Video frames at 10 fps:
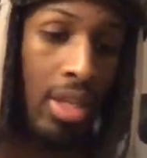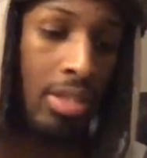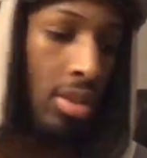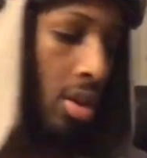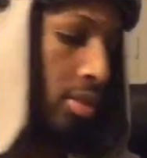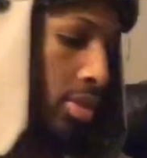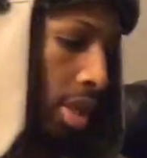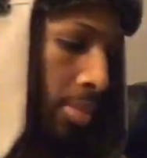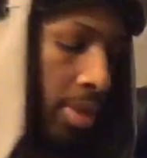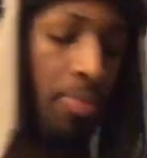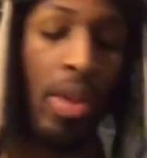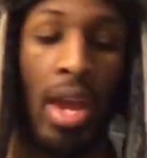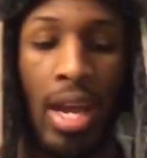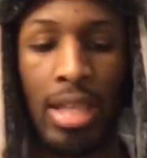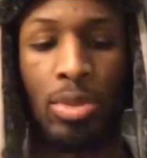That's all. Yeah, you know I mean,
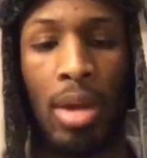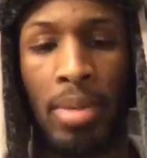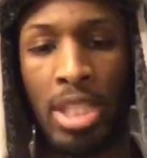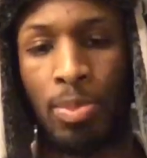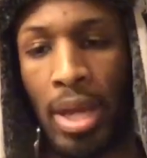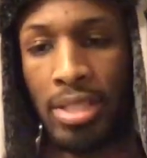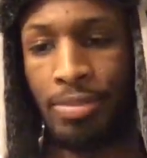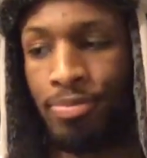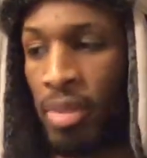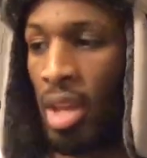and that's what I'm expecting.